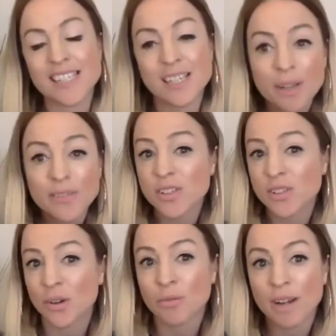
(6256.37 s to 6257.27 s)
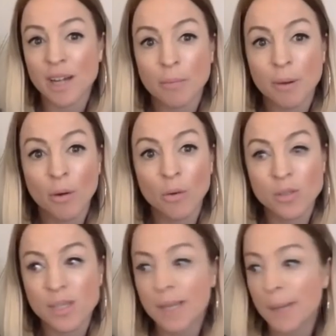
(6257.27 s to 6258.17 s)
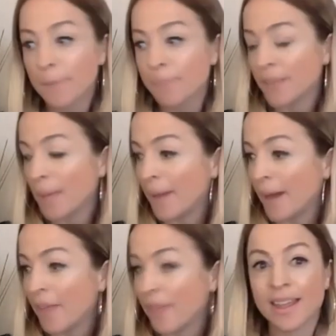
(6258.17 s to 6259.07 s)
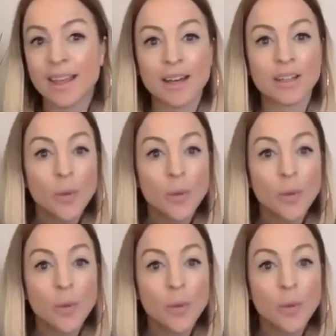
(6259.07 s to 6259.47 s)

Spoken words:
So we've just got really bold about the